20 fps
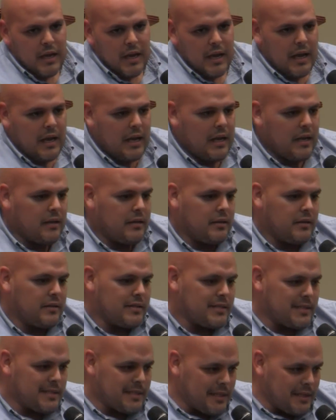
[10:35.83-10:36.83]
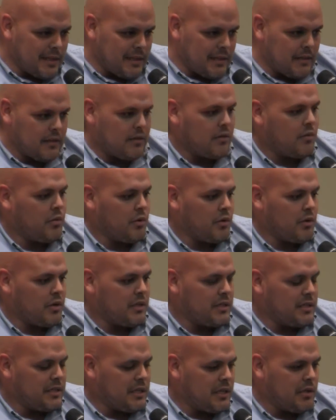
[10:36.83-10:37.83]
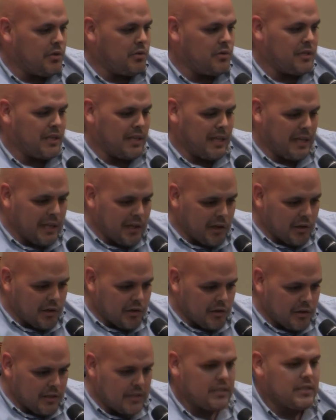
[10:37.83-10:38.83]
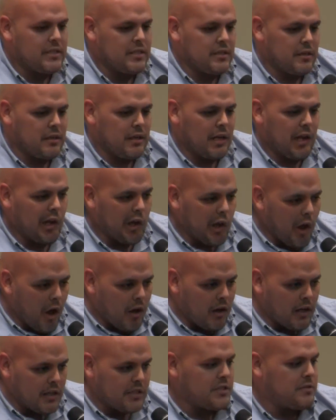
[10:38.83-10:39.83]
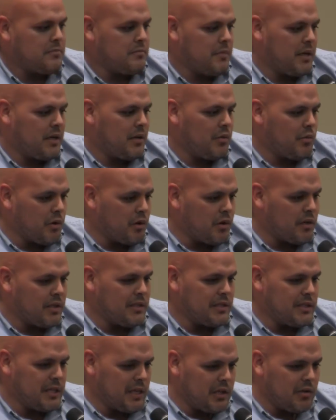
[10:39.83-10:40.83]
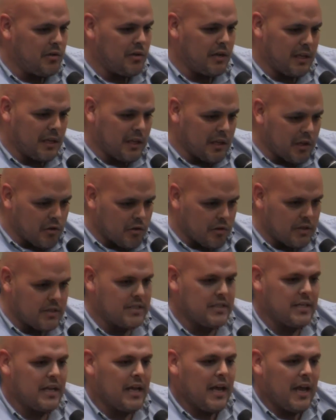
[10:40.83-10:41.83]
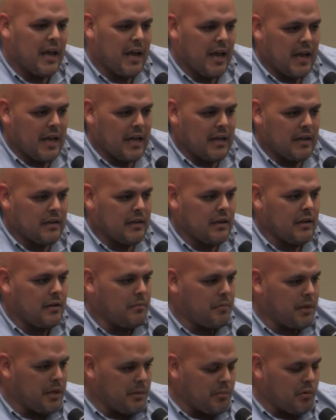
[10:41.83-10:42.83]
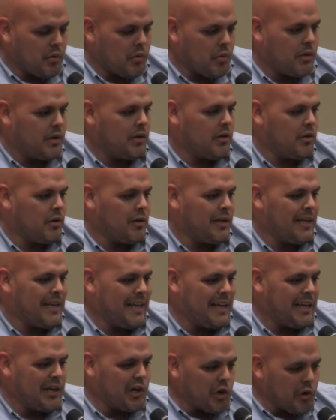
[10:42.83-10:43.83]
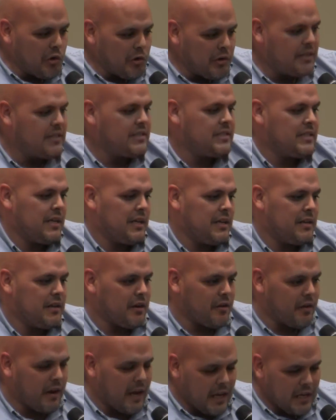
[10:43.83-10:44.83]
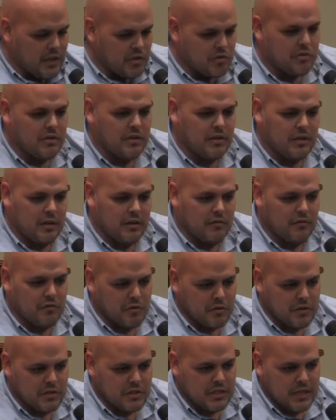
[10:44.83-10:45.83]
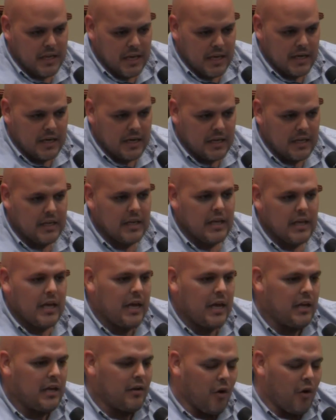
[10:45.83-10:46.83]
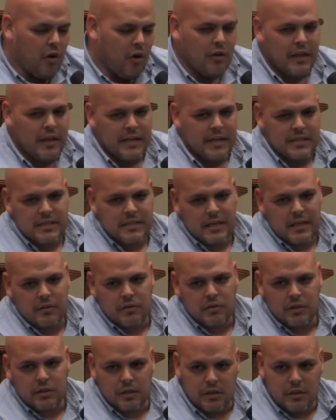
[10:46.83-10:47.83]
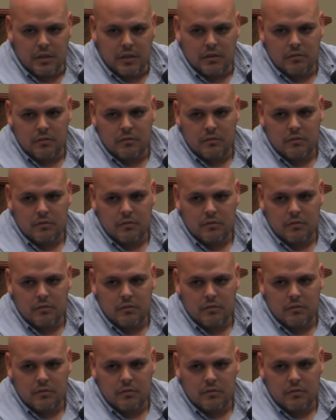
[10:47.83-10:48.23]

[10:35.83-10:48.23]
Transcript: And sin will continue to increase, lawless men will continue to increase, and people will increase in their hatred of Christianity and all that is sound and good.